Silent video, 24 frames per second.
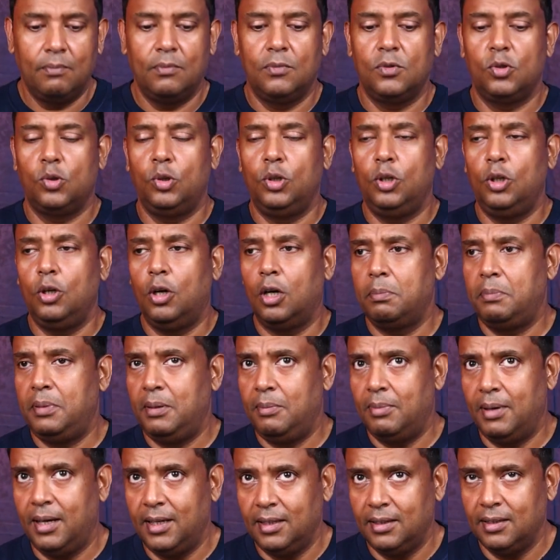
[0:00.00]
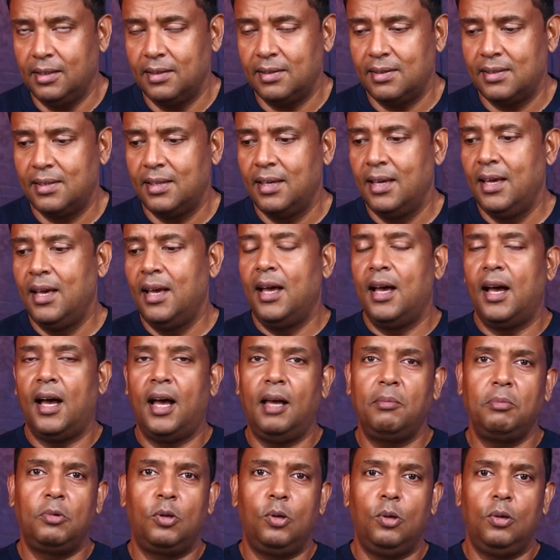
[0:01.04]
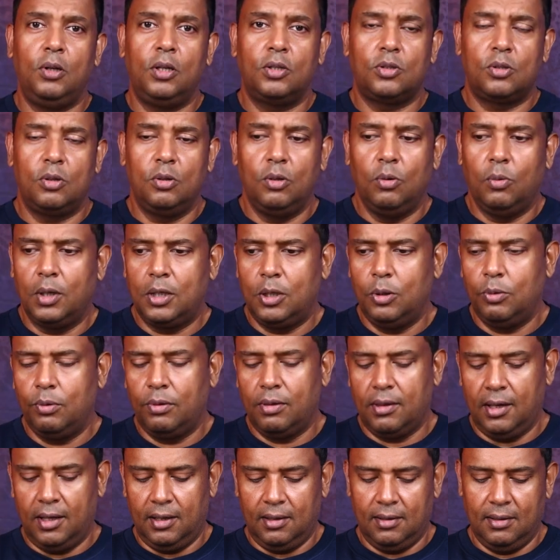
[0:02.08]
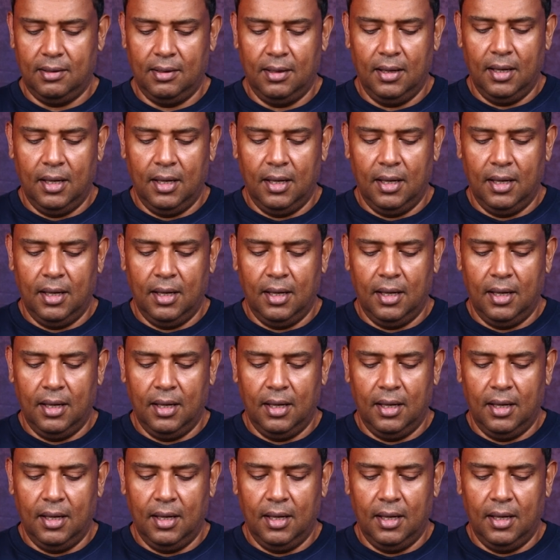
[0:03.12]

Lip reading: Should you not be buying this? I'm curious to know what you think.